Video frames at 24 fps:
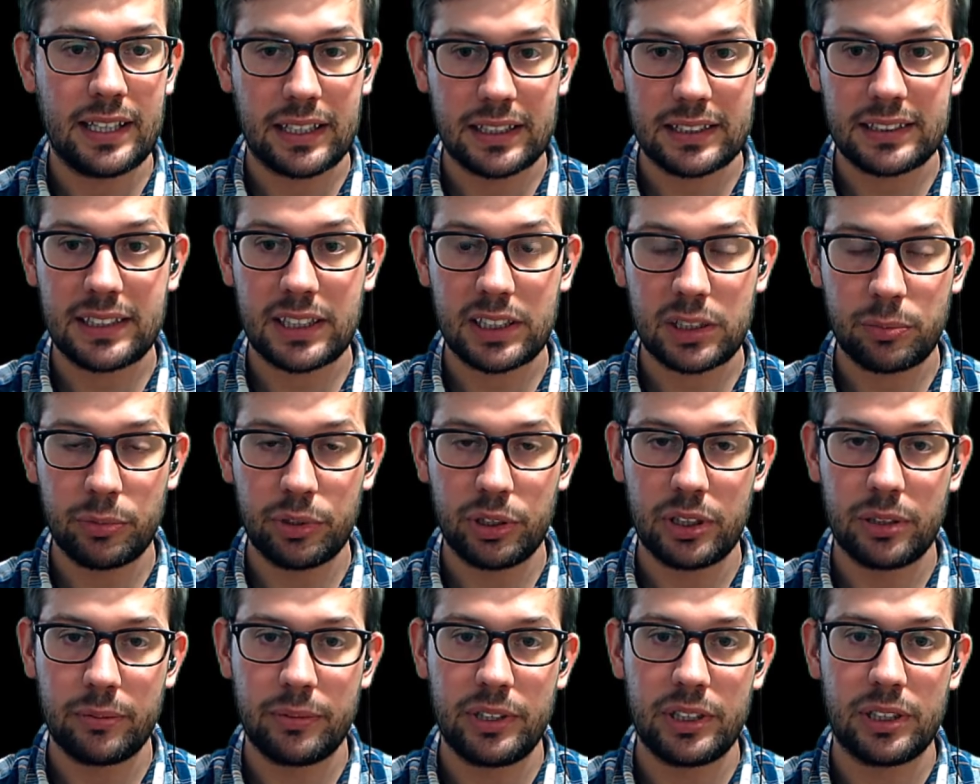
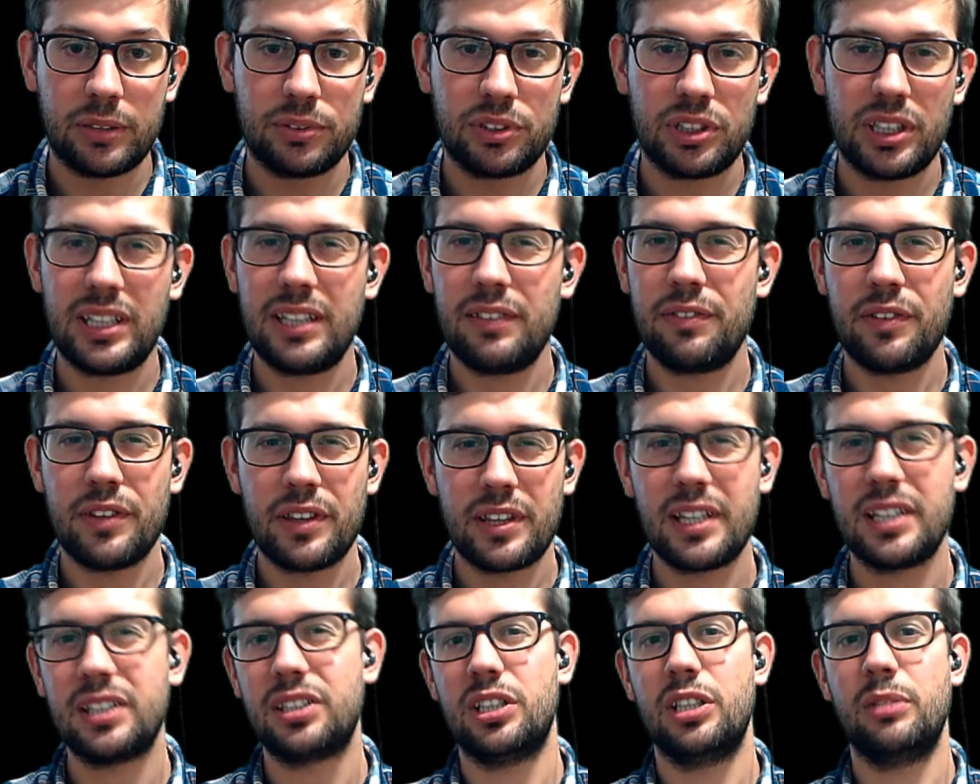assessment coming up. So different
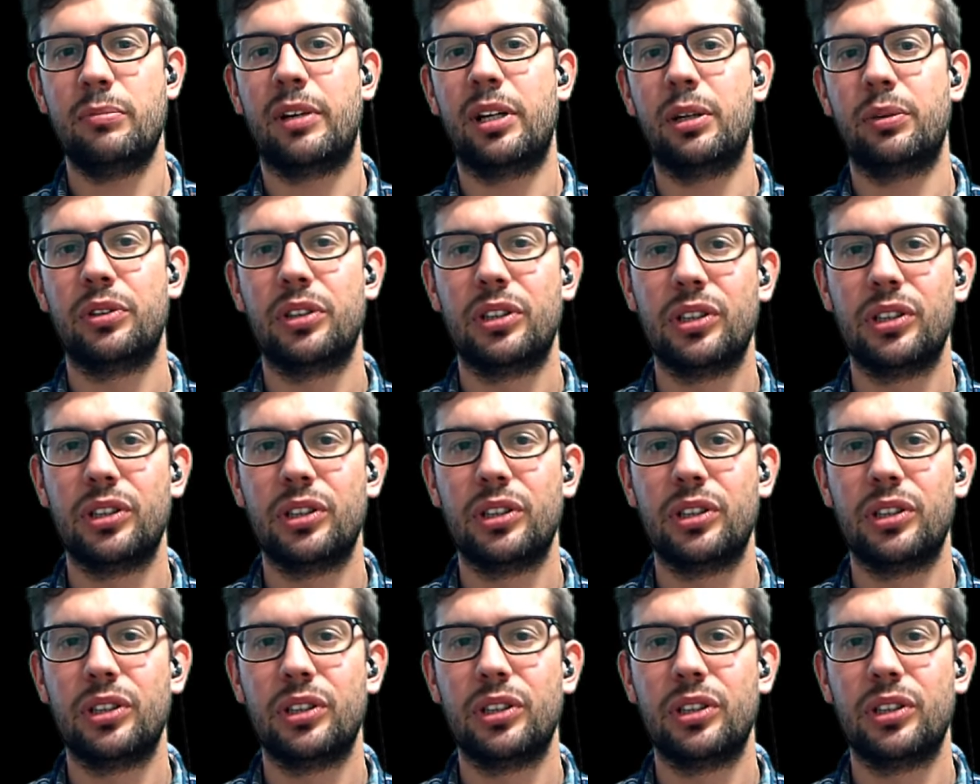things that you might want to